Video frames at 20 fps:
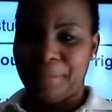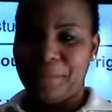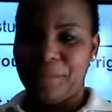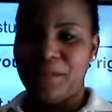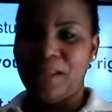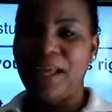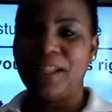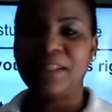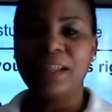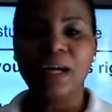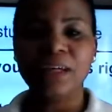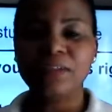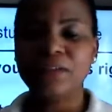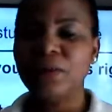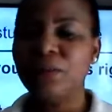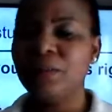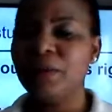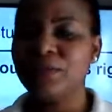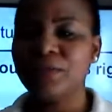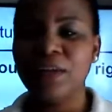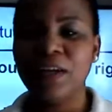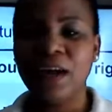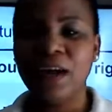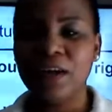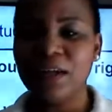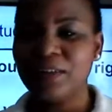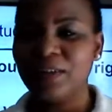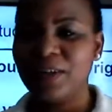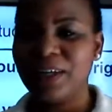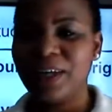Yeah, thanks so much for
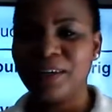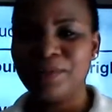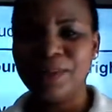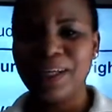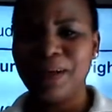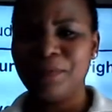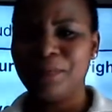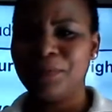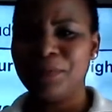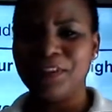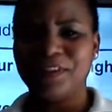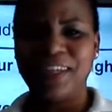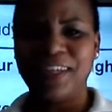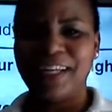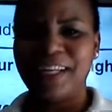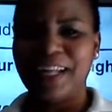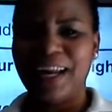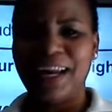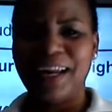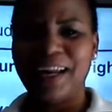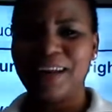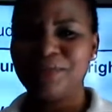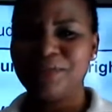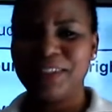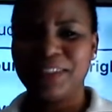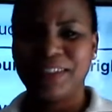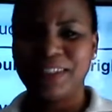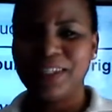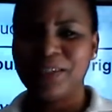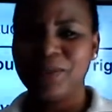logging on. I really appreciate it. I love
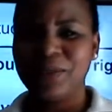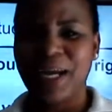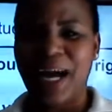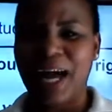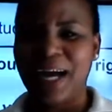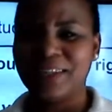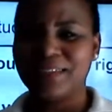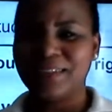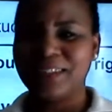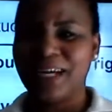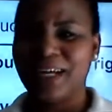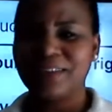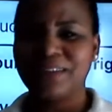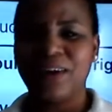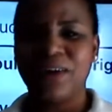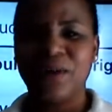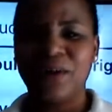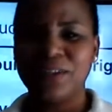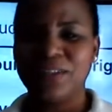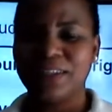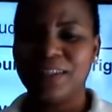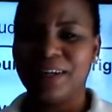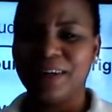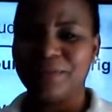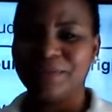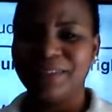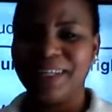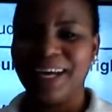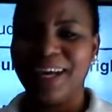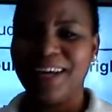to see you guys. You guys are
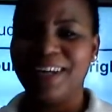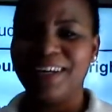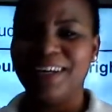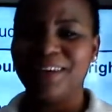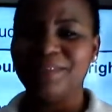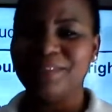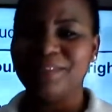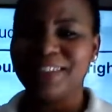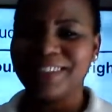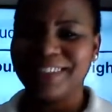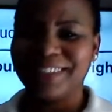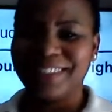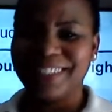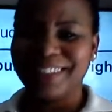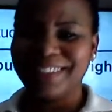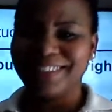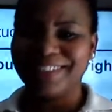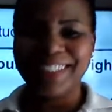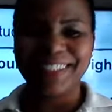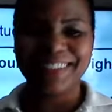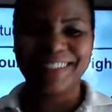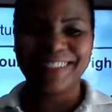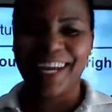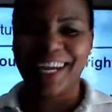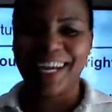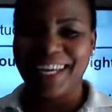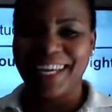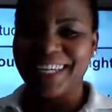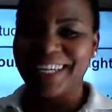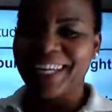awesome. Yeah, I love to really
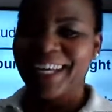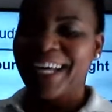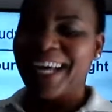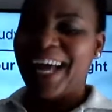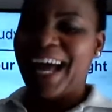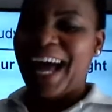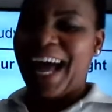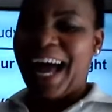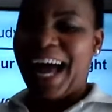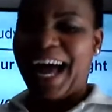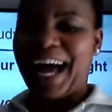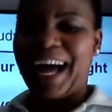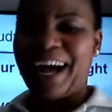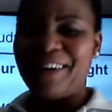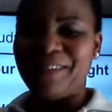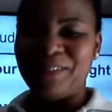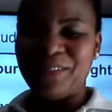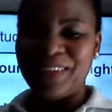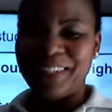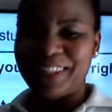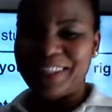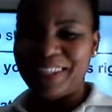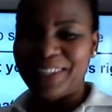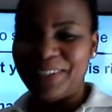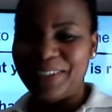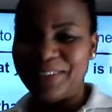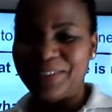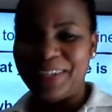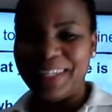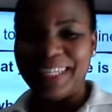check in with
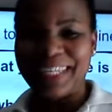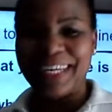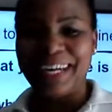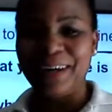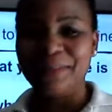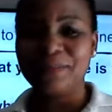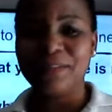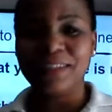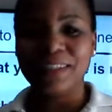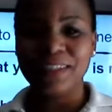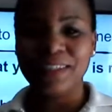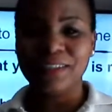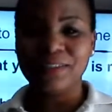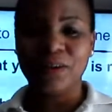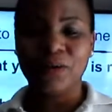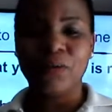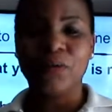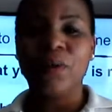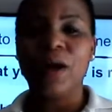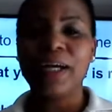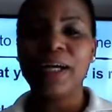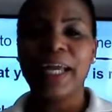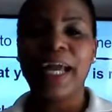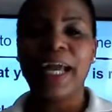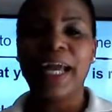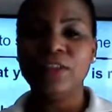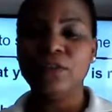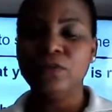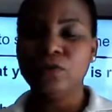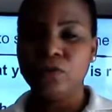you when it comes to, what
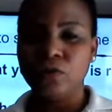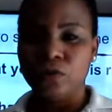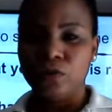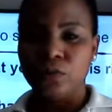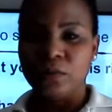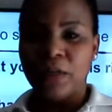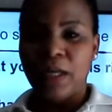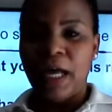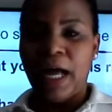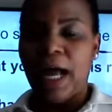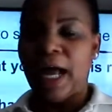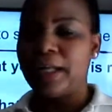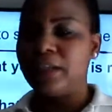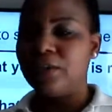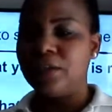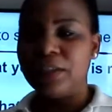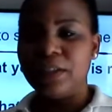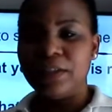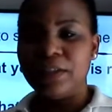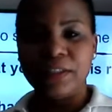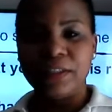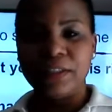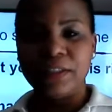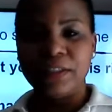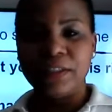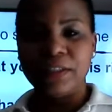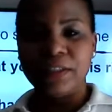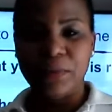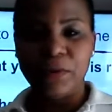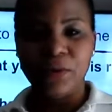can you do? I know there are
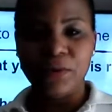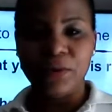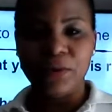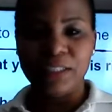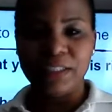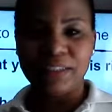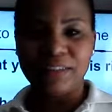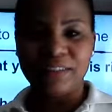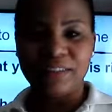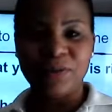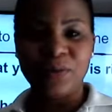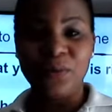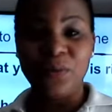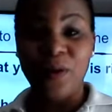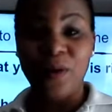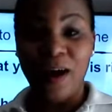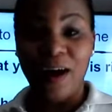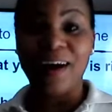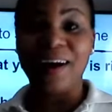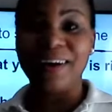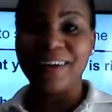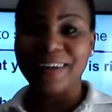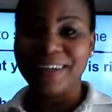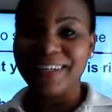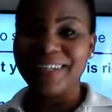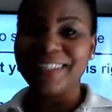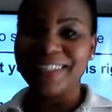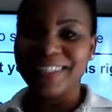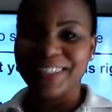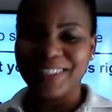some people who are
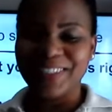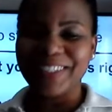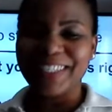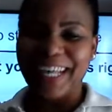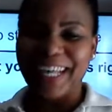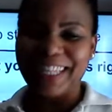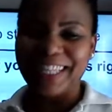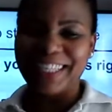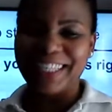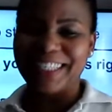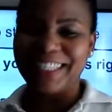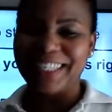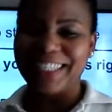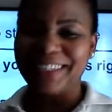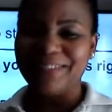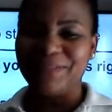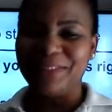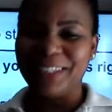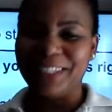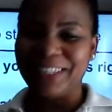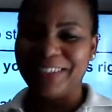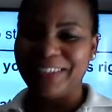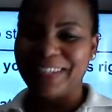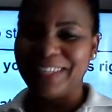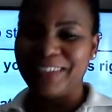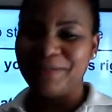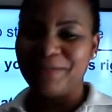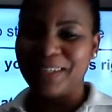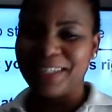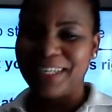going to get this video a
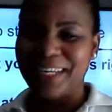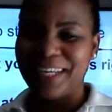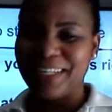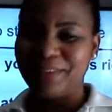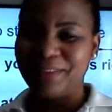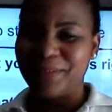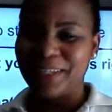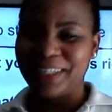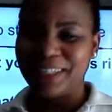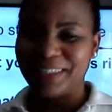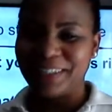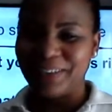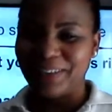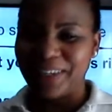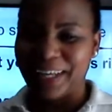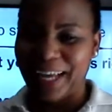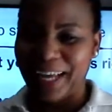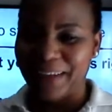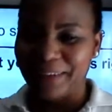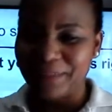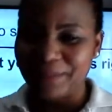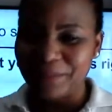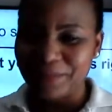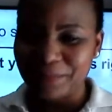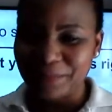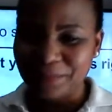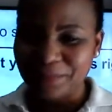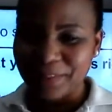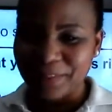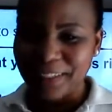little bit later, but it's okay.
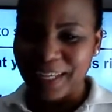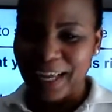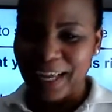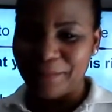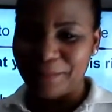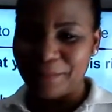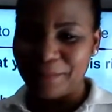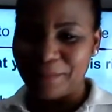Yeah.